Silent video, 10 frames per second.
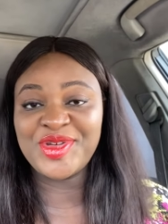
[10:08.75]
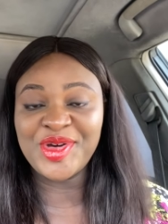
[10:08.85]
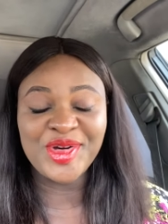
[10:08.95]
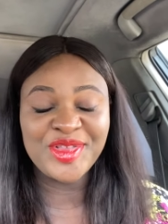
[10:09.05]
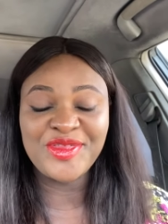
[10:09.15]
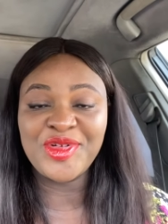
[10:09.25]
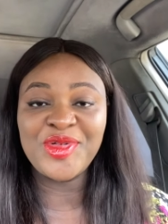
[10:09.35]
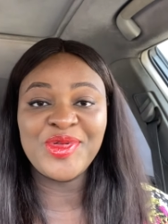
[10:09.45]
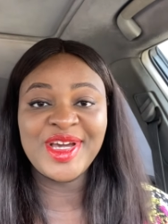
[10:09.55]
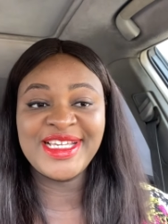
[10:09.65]
god for
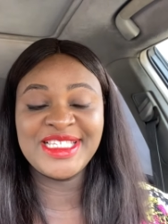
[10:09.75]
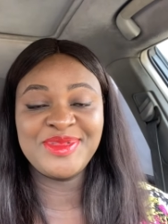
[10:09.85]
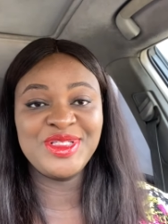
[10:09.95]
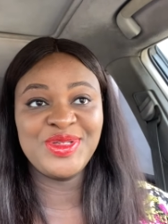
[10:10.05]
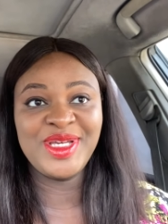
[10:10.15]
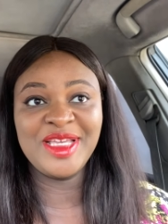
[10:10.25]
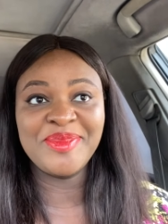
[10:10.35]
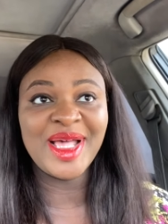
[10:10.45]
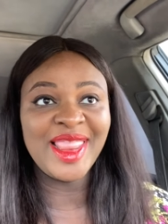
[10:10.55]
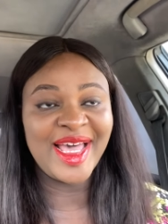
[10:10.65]
what he's been doing in
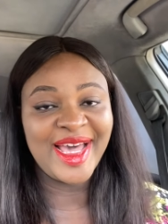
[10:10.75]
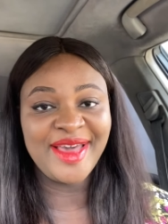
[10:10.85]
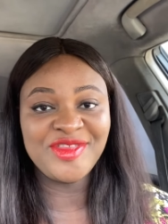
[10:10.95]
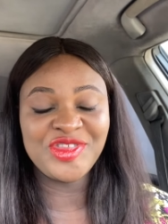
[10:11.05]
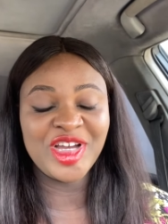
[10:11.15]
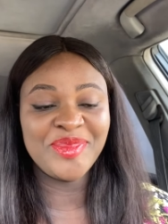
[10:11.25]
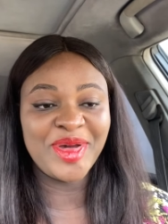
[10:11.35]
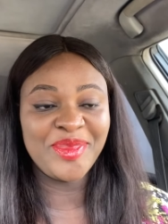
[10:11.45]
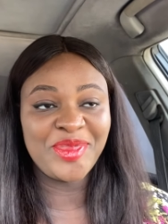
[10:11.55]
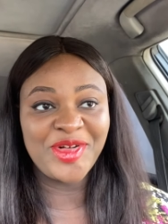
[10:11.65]
my life throughout
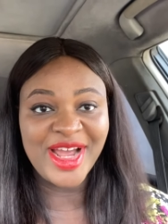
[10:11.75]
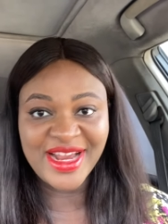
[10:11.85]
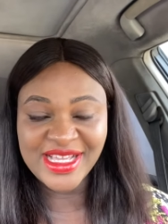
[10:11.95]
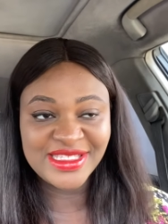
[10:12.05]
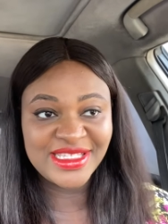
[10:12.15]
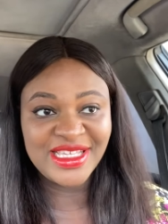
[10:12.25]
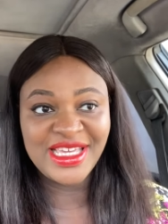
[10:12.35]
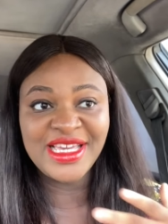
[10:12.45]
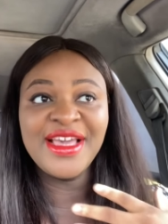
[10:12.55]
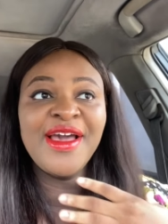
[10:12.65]
my pregnancy